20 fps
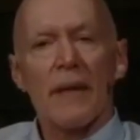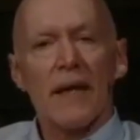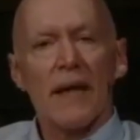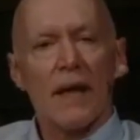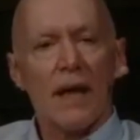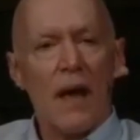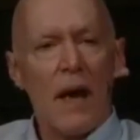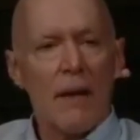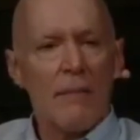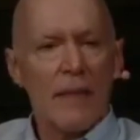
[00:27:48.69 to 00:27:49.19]

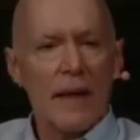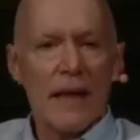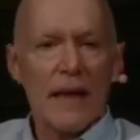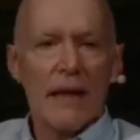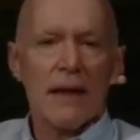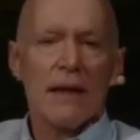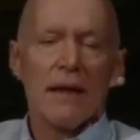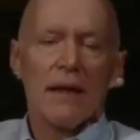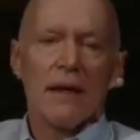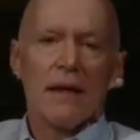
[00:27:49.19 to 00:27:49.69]
coming
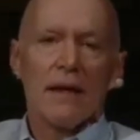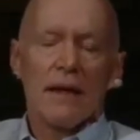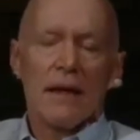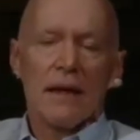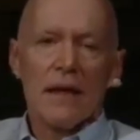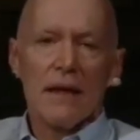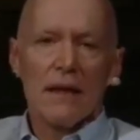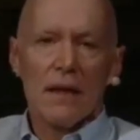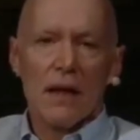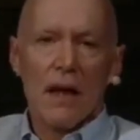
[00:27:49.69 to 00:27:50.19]

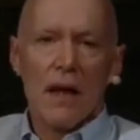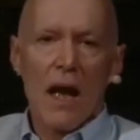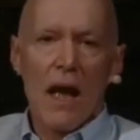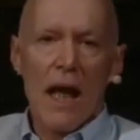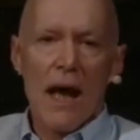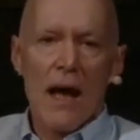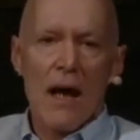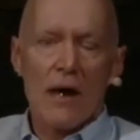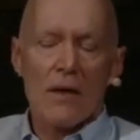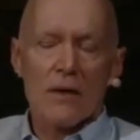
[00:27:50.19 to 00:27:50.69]
in the
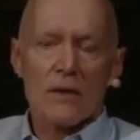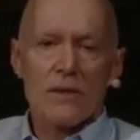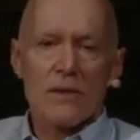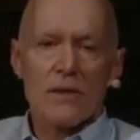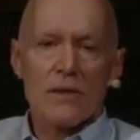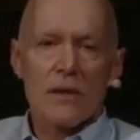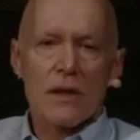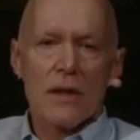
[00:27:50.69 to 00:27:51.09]
clouds.